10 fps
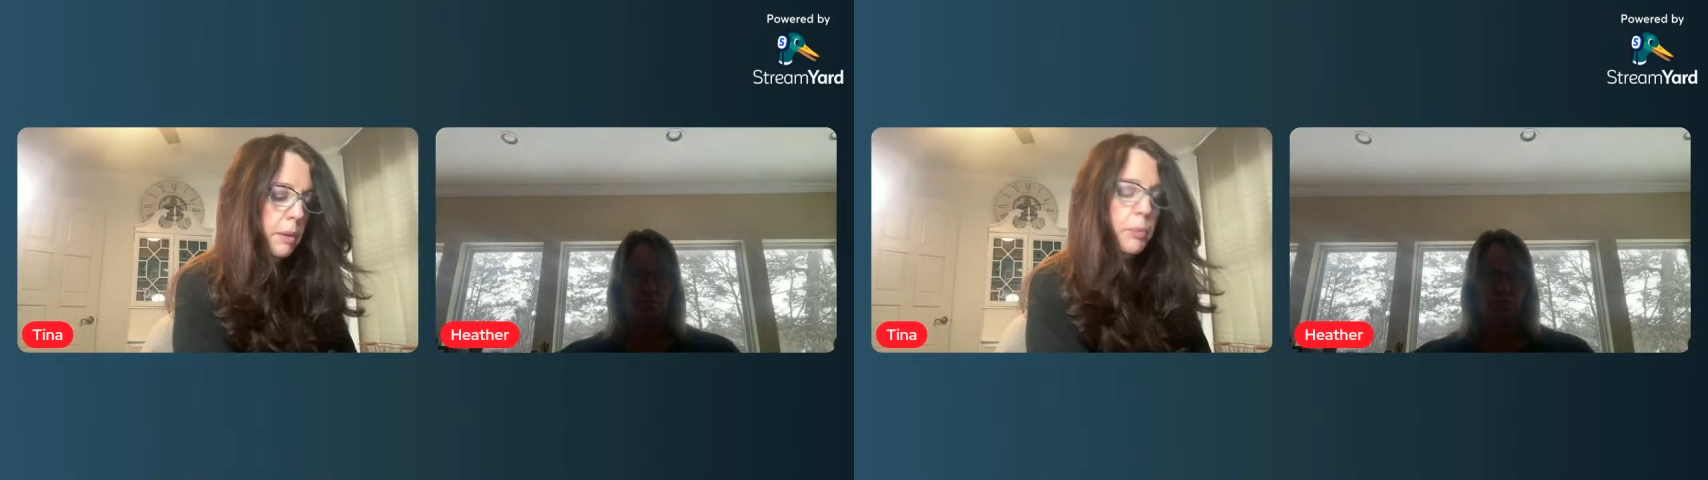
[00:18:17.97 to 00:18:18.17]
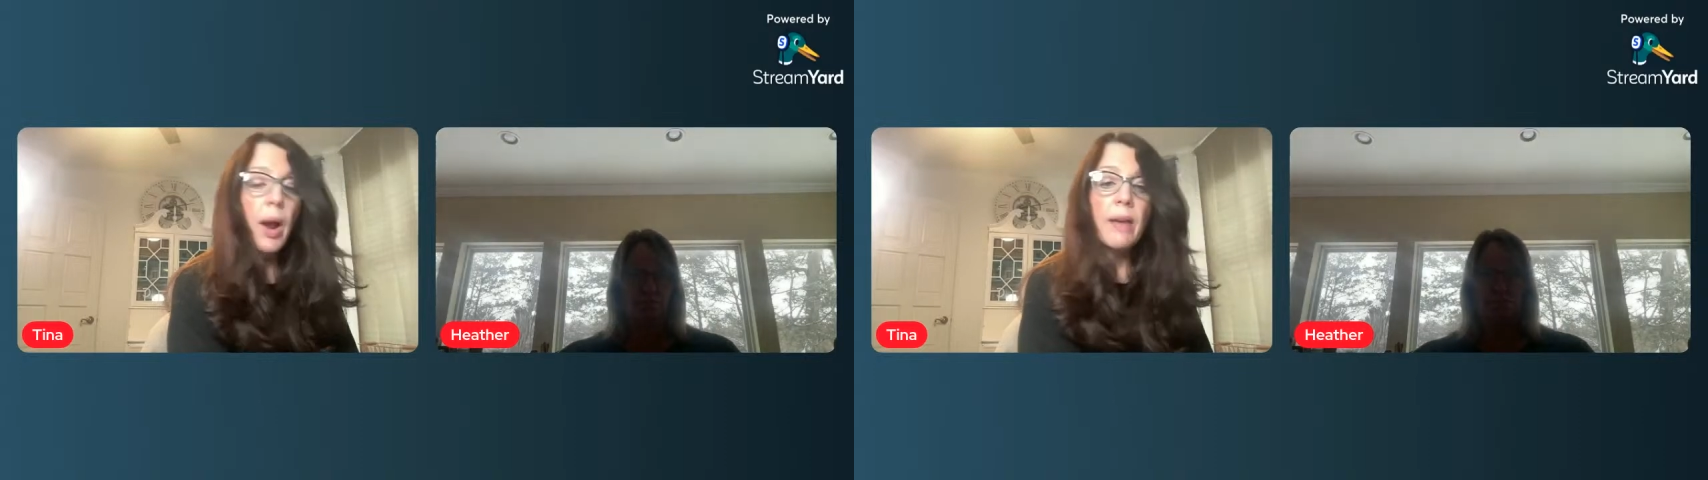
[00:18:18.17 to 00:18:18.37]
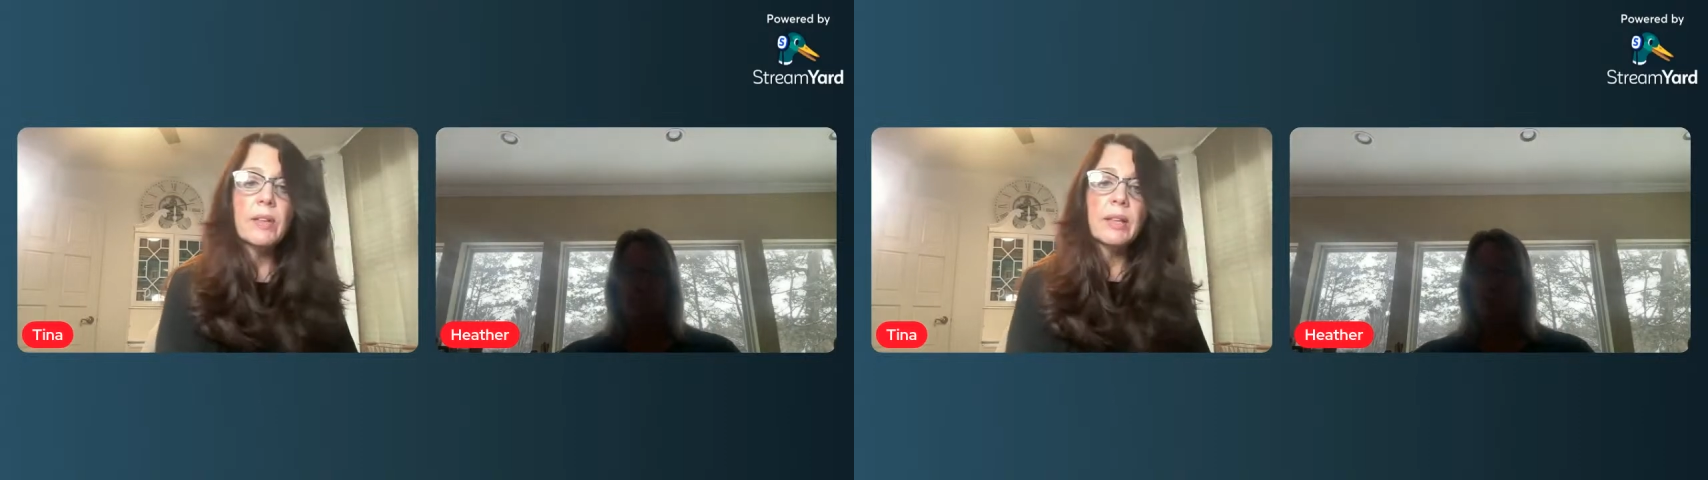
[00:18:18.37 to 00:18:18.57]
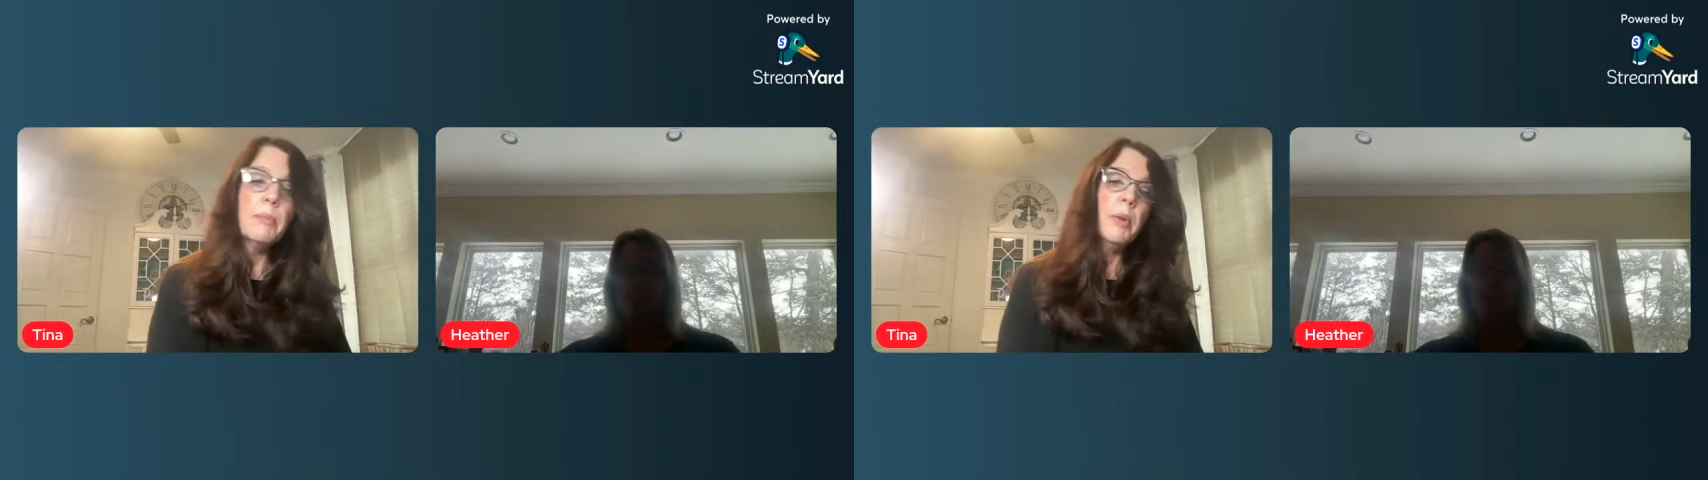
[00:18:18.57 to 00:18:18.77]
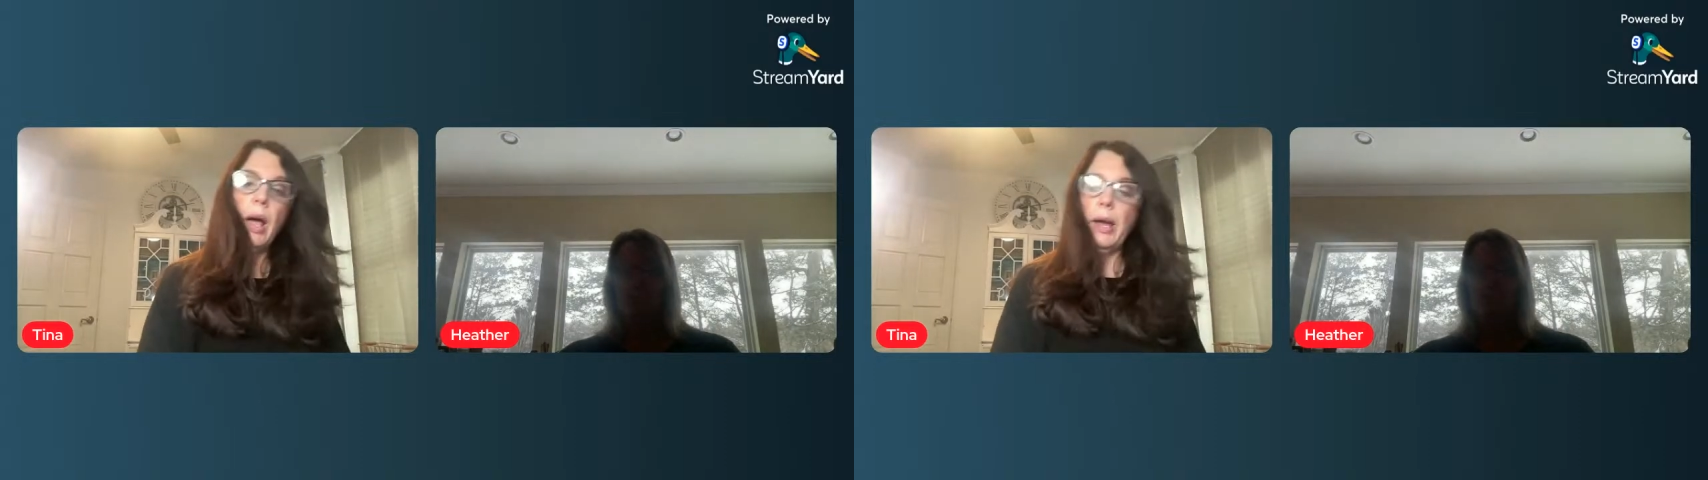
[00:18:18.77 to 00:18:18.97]
private
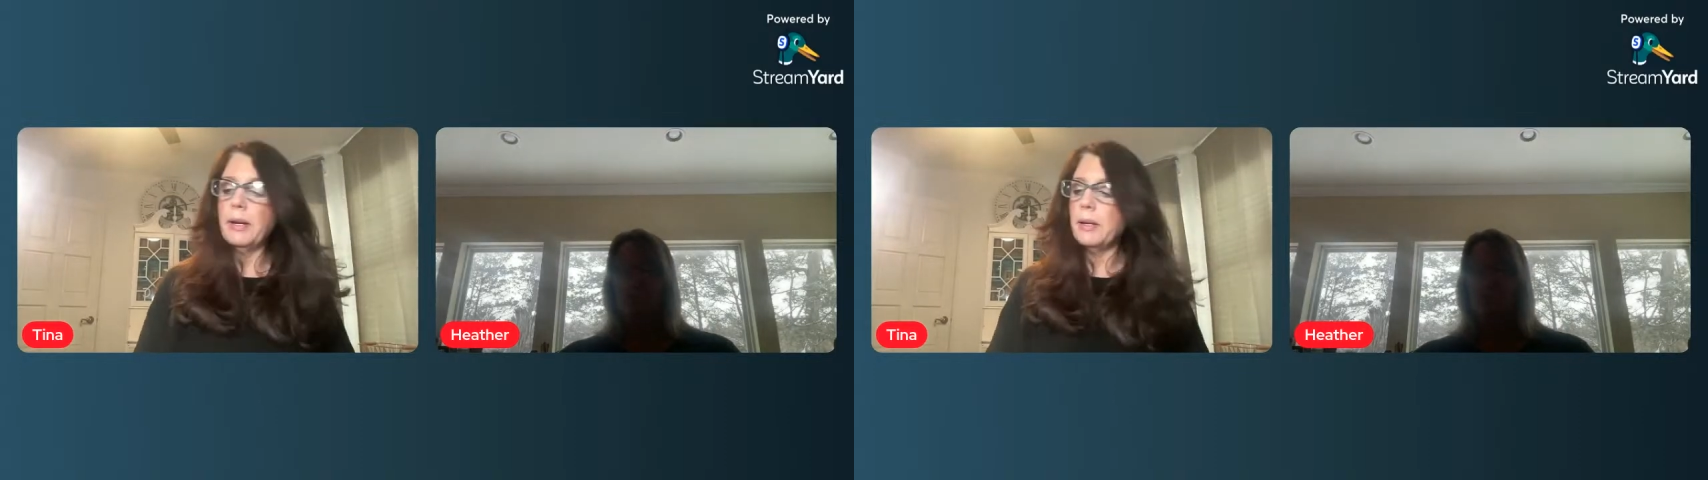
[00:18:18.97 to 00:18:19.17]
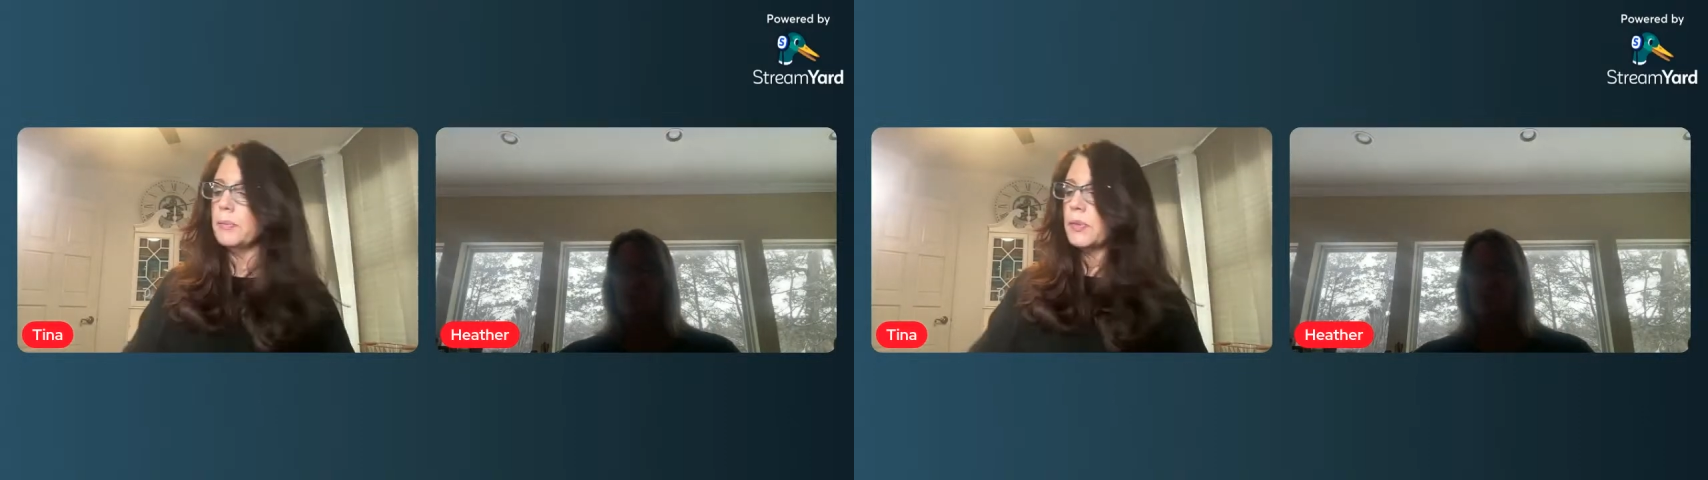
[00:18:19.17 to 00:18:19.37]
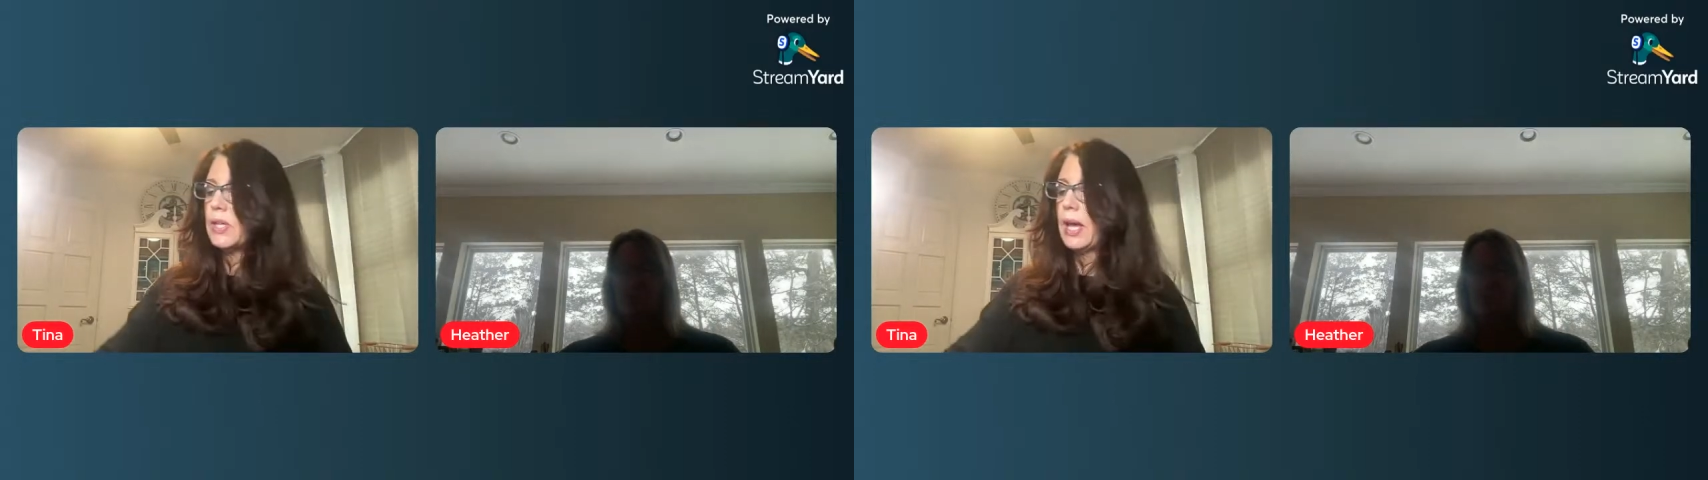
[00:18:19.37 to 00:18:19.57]
label items.